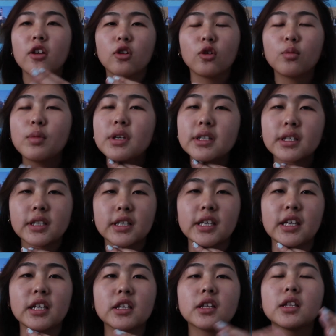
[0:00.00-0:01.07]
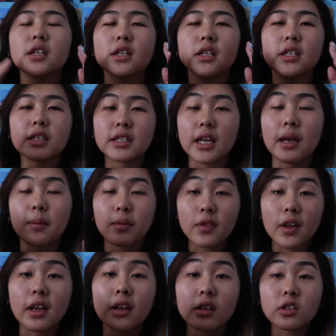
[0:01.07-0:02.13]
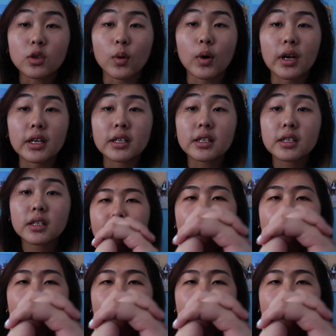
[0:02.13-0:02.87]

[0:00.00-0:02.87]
you'll be seeing the same thing twice.